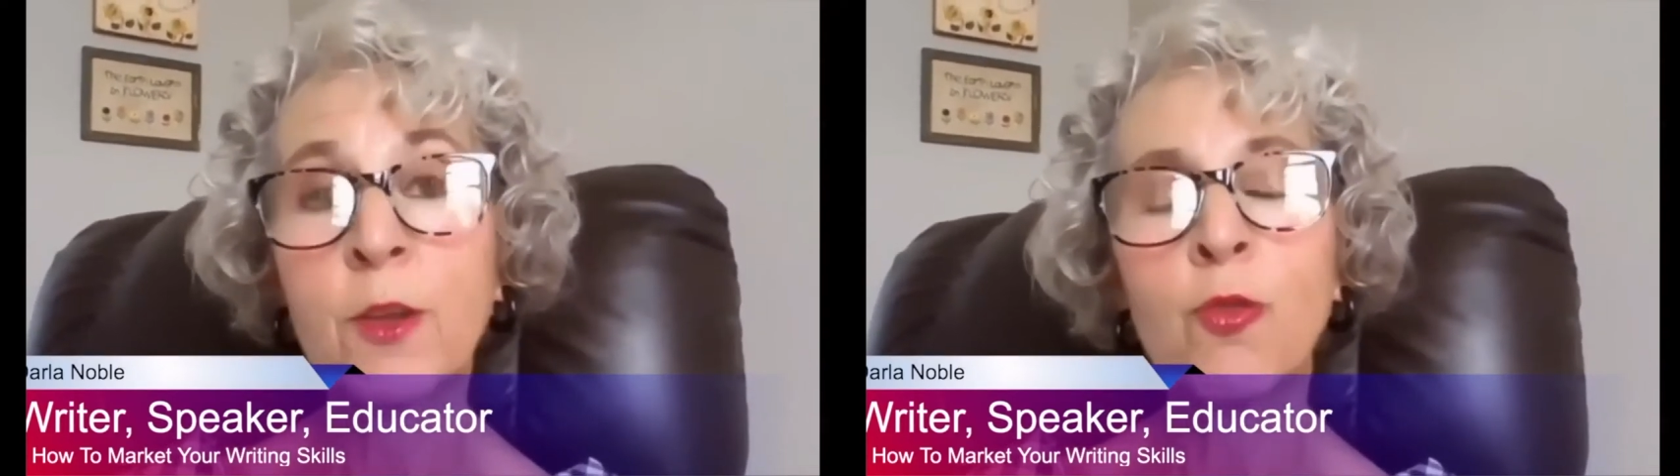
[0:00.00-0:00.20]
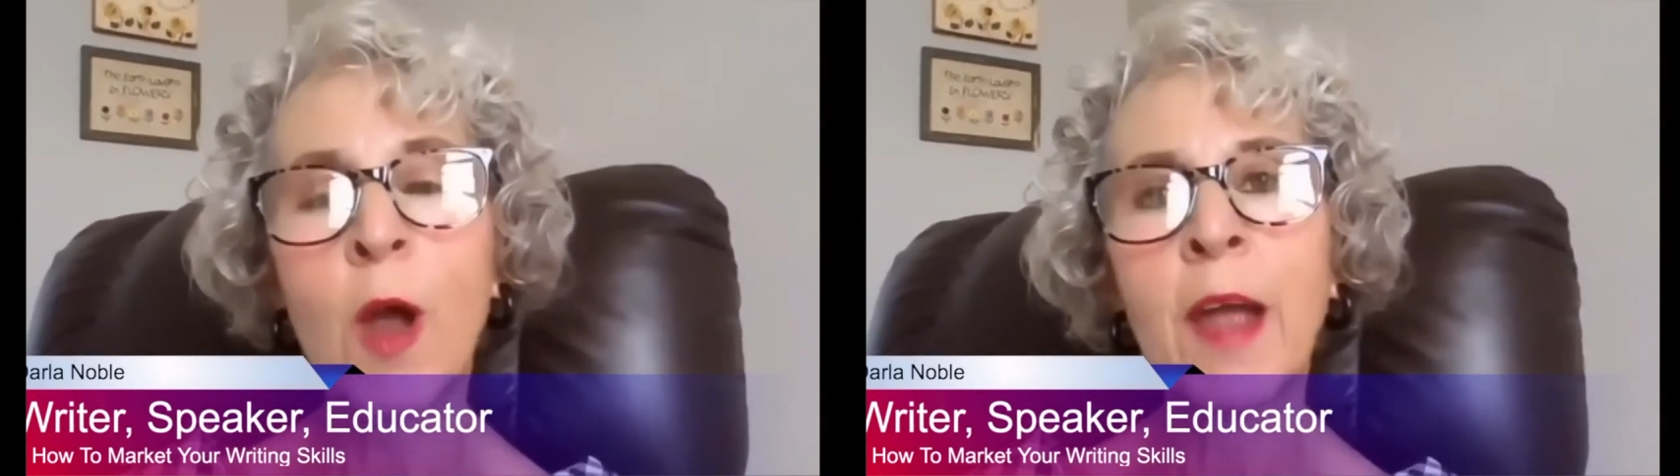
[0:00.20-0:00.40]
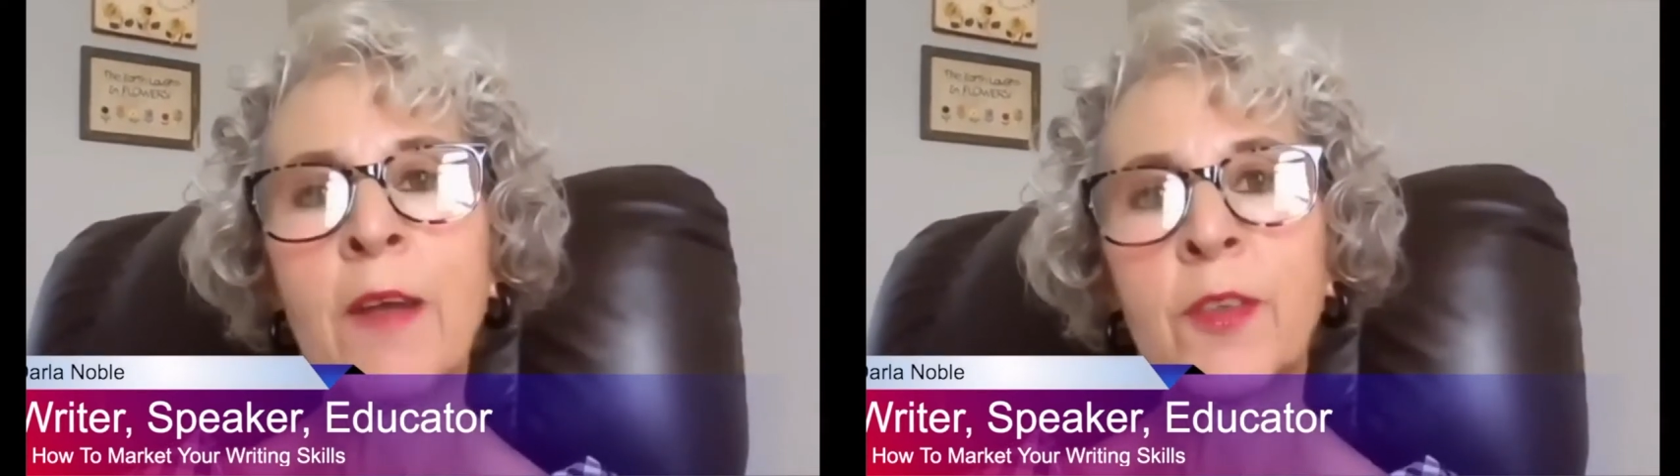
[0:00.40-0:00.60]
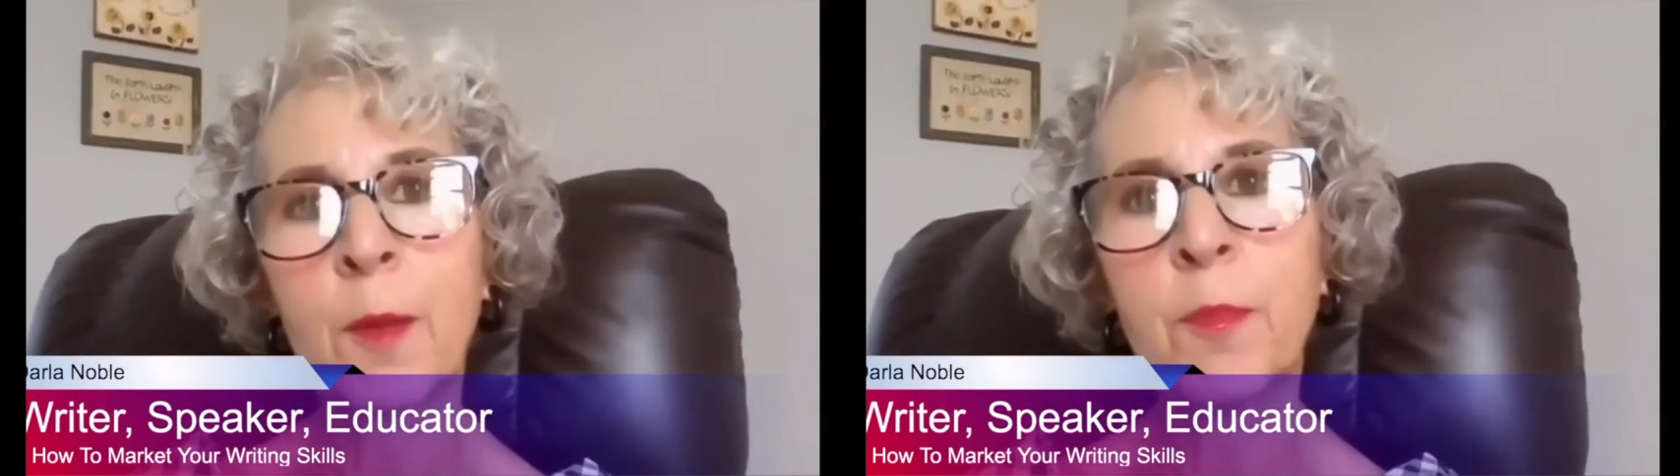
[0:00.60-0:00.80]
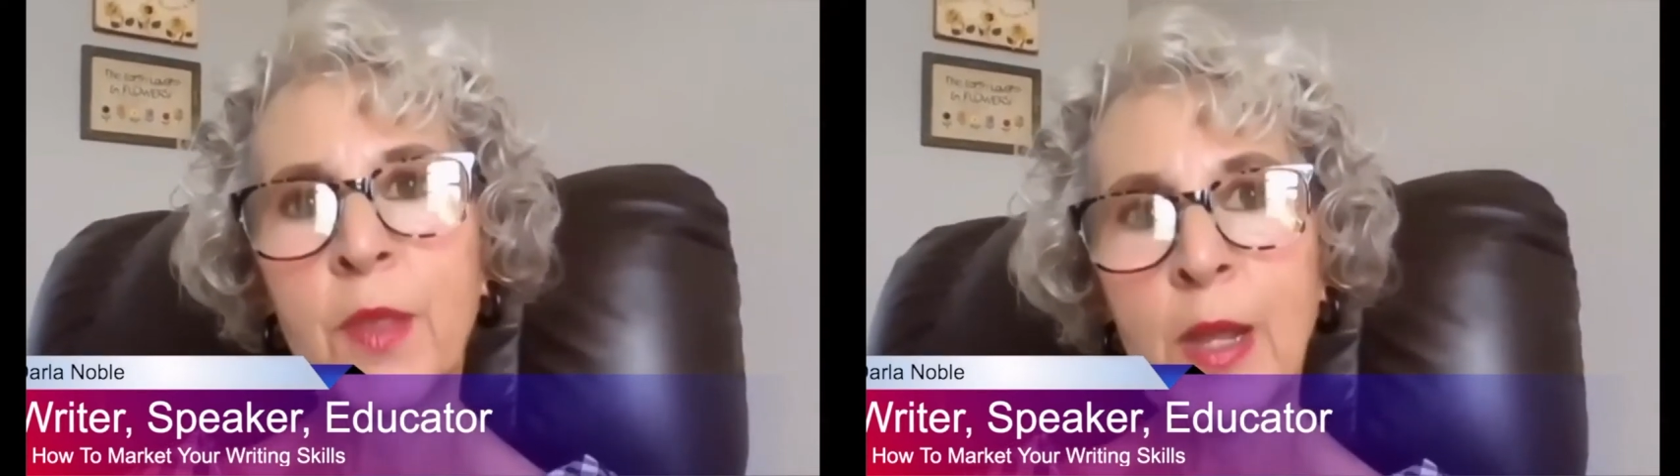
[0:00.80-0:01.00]
to drive
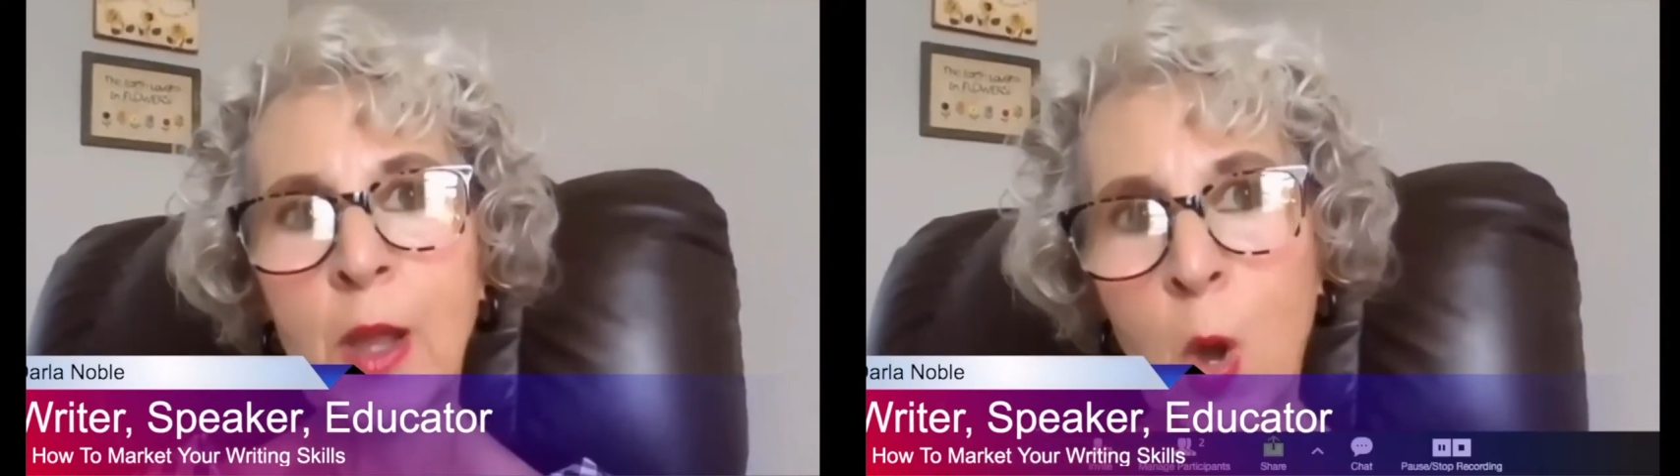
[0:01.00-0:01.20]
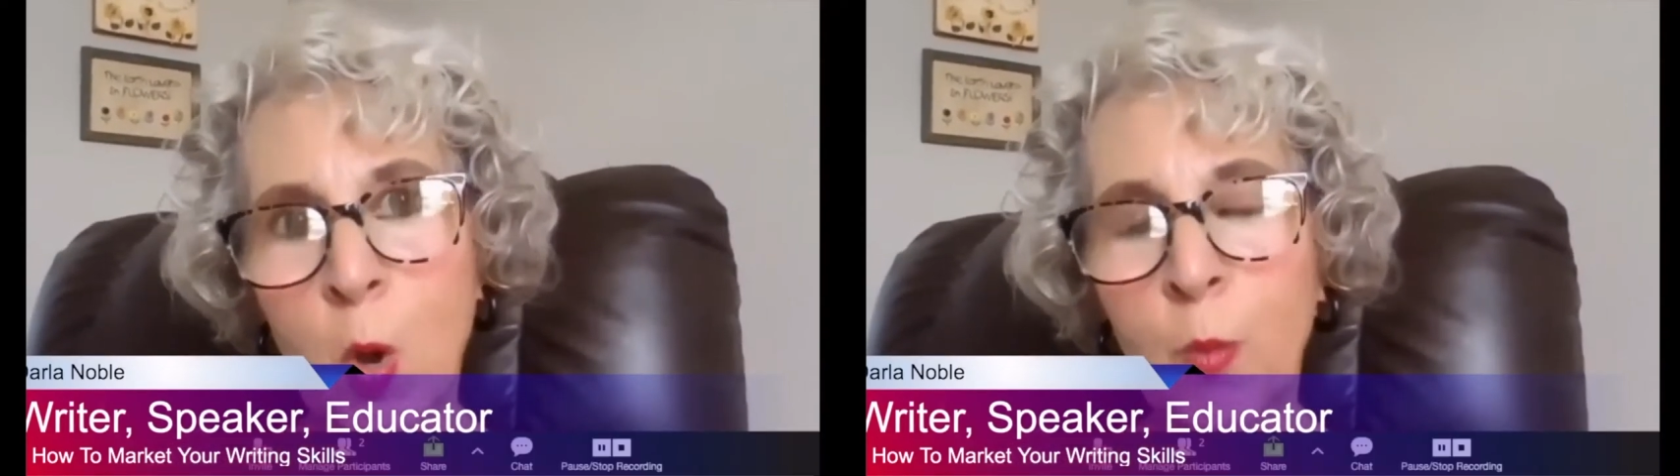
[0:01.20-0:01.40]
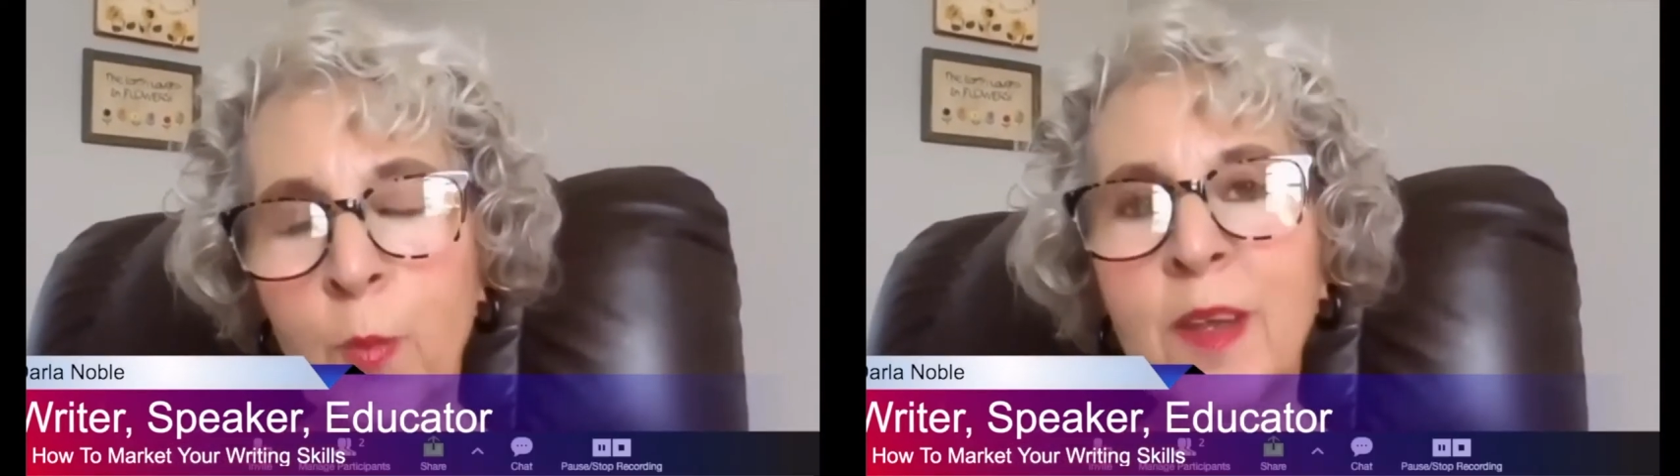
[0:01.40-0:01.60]
something home,